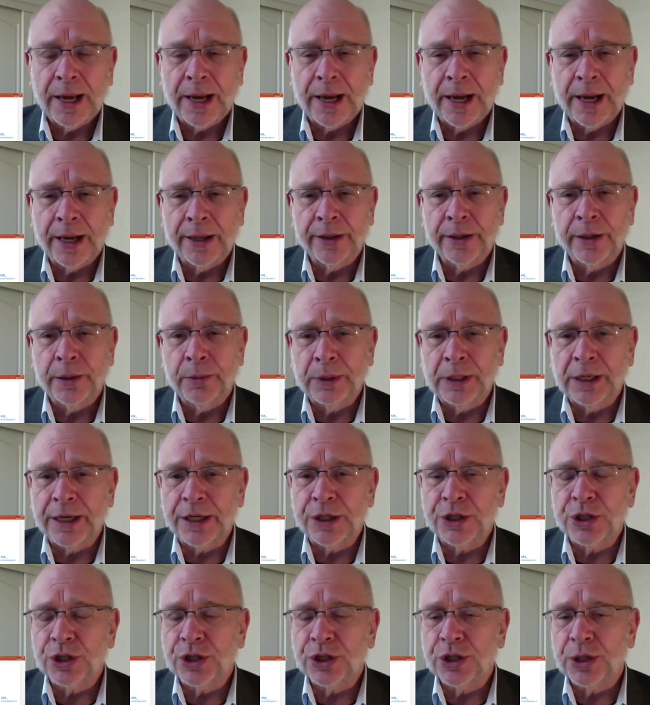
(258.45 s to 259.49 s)
and their
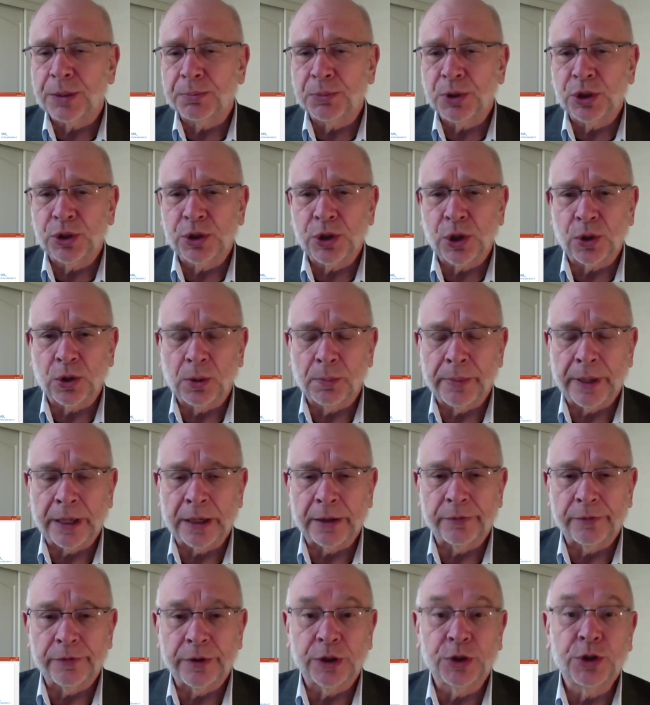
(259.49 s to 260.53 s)
relationship to total
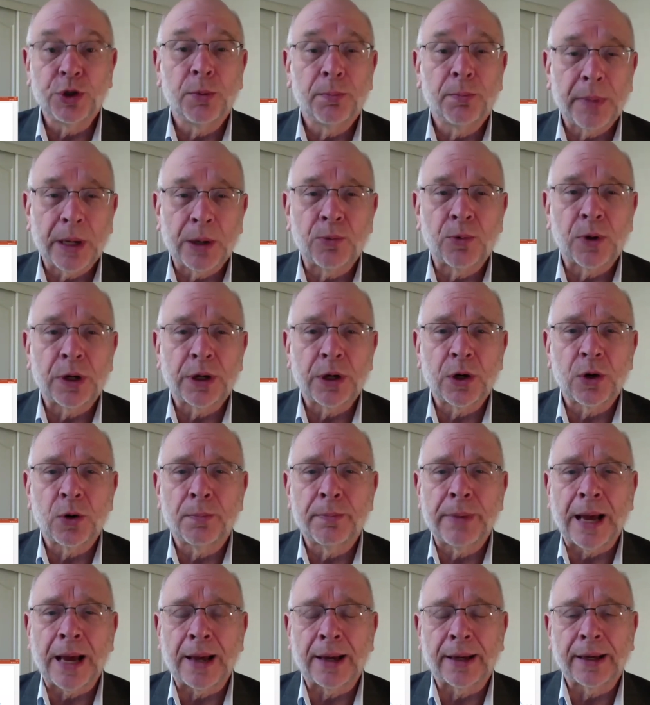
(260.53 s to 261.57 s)
benefit, you may want to go
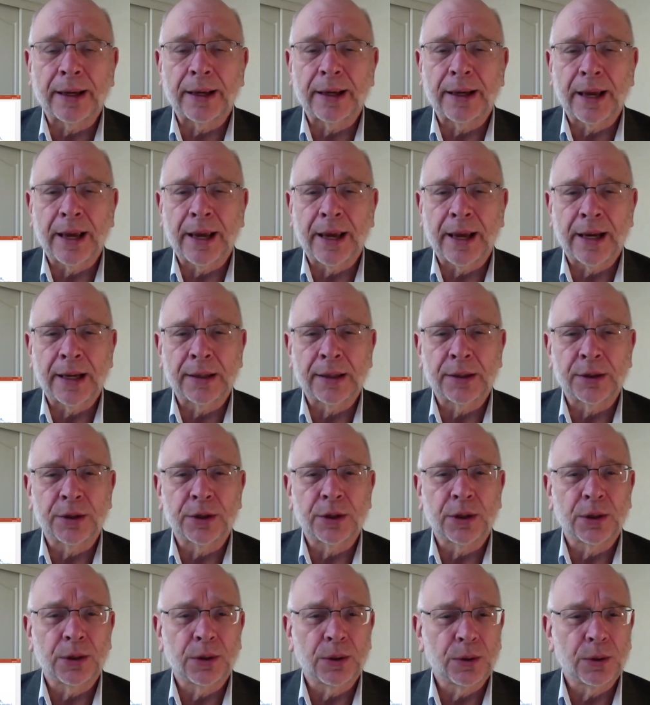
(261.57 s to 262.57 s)
back and